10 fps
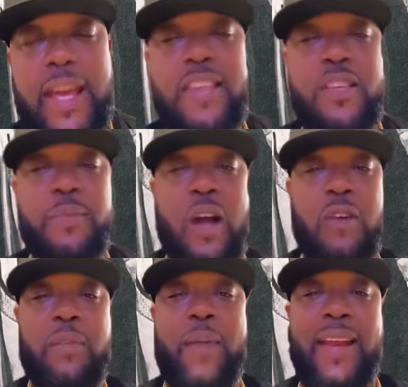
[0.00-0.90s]
Egypt
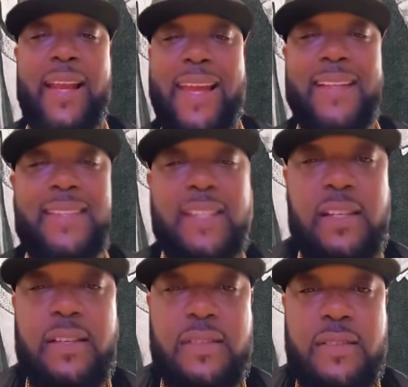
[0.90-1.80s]
talked about
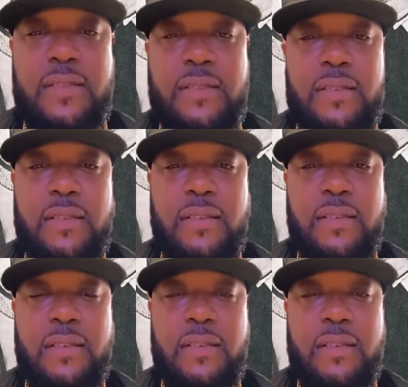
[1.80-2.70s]
Atlanteans.
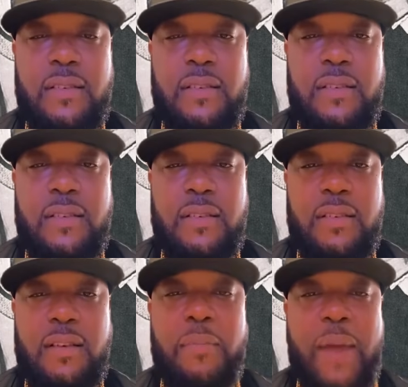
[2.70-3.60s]

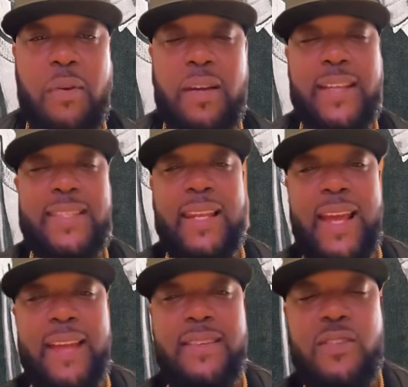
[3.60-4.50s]
America is
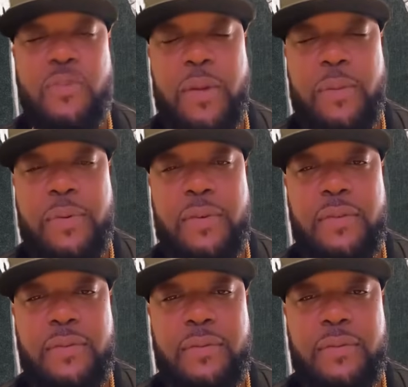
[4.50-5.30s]
Atlantis, people.